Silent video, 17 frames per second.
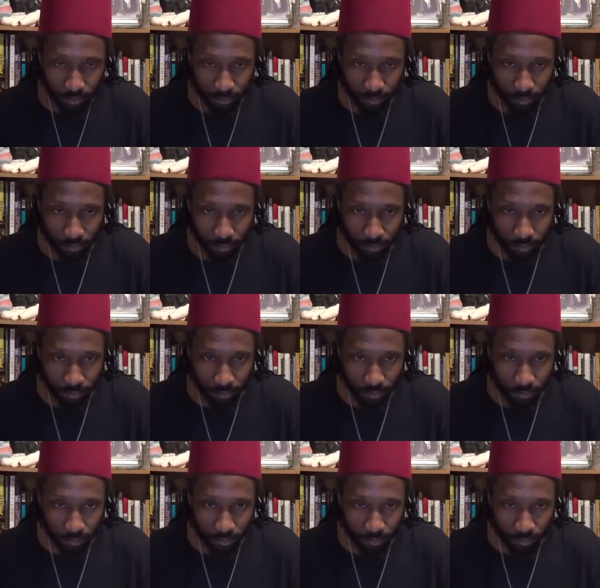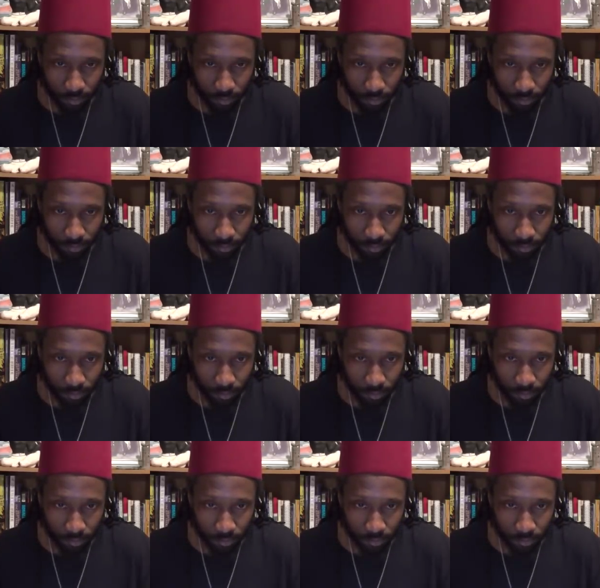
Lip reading: Nobody speaks.